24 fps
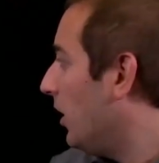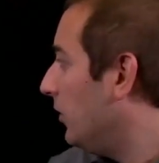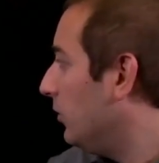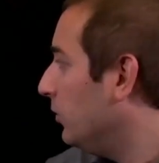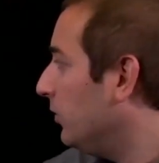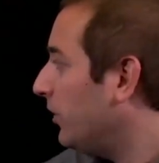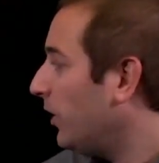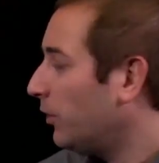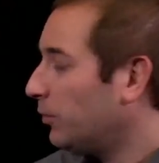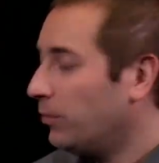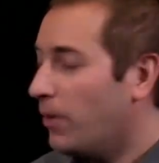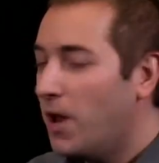
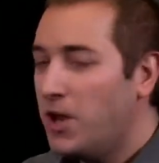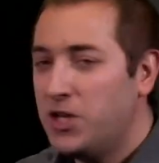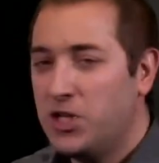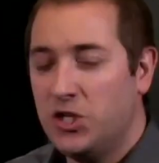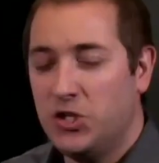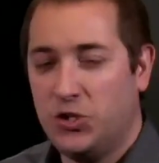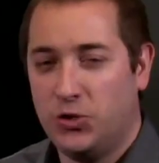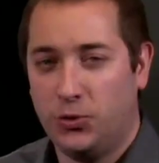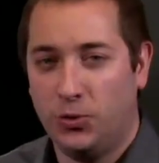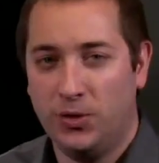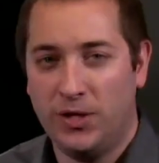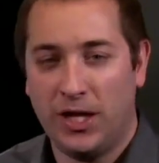Those are
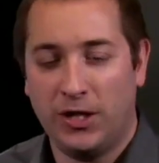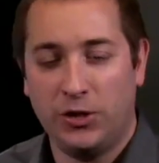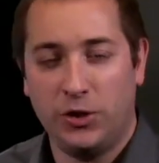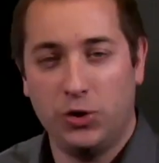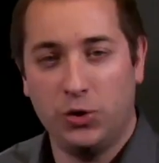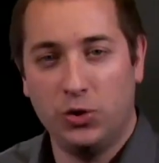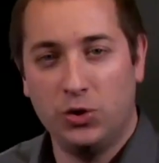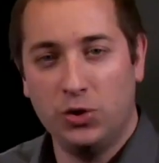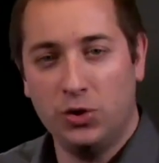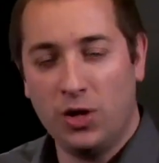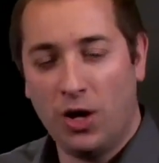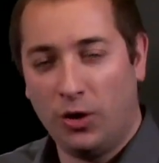registers that
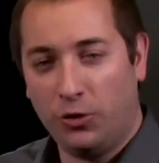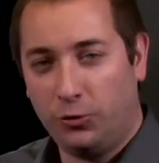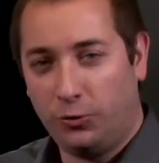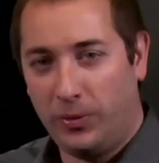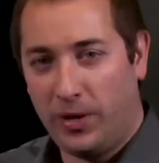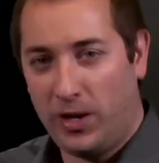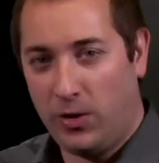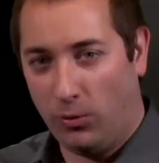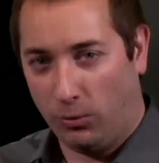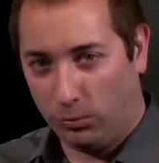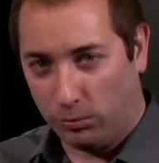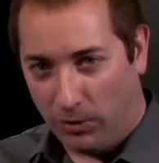you do not
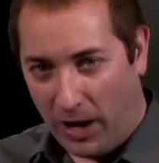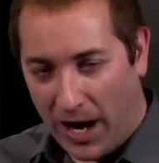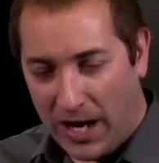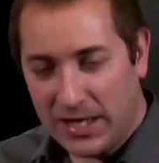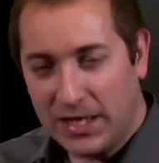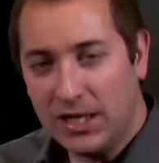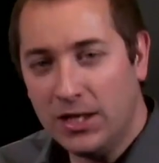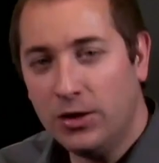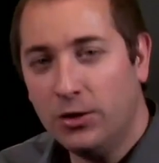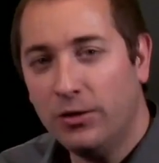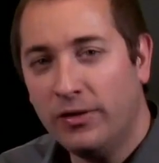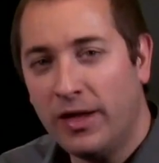really
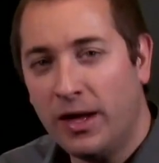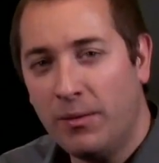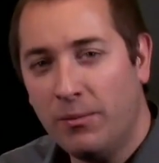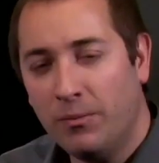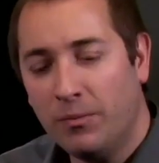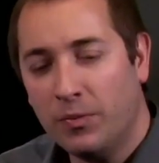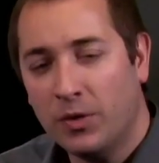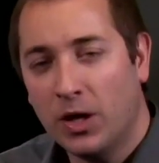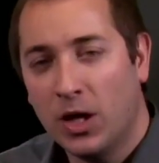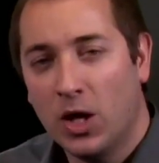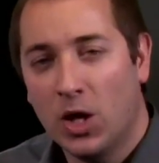write into them,